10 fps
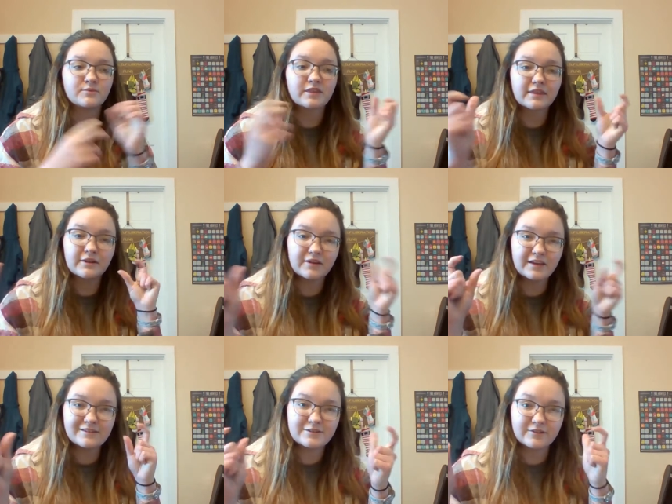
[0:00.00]
with little
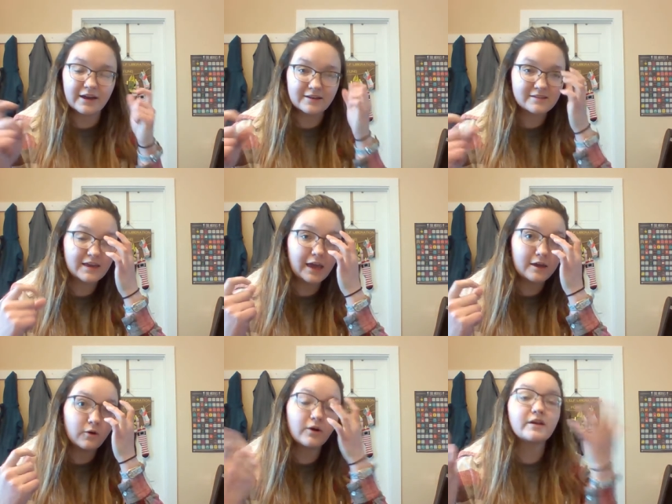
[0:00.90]
Easter eggs,
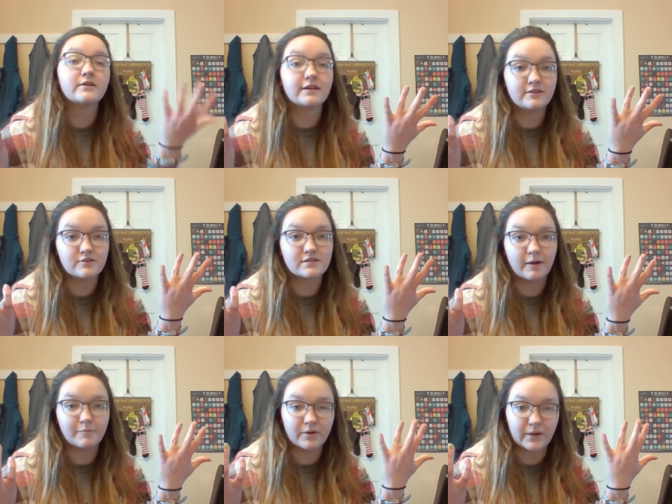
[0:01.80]
okay? Or you can use
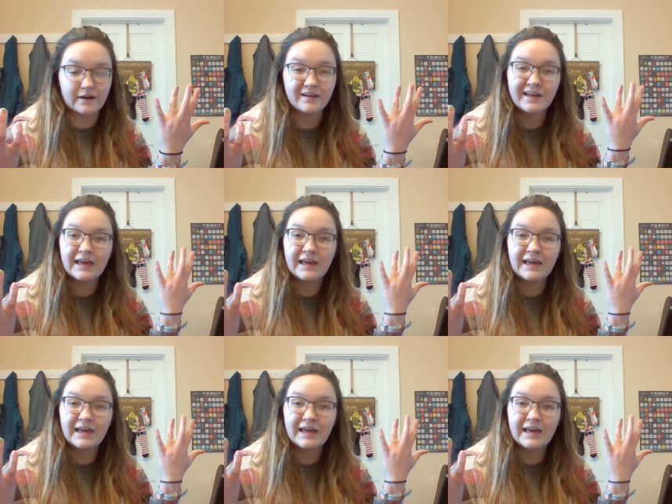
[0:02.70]
Tupperware